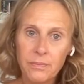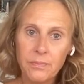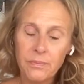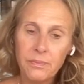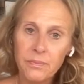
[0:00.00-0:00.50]

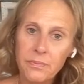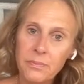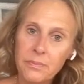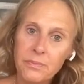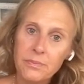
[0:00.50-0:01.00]

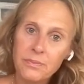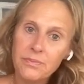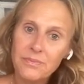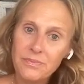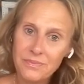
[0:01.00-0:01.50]

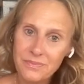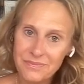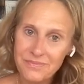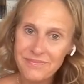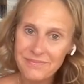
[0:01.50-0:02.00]

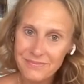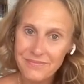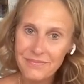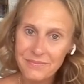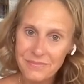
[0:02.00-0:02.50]

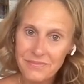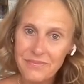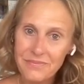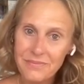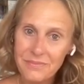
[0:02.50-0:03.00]

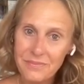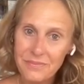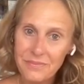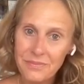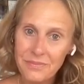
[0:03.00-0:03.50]

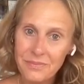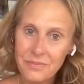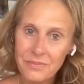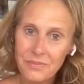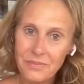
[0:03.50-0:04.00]

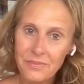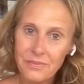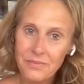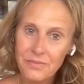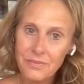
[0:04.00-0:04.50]

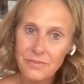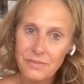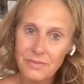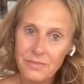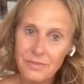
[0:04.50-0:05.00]

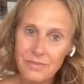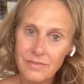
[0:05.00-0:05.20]
(silent)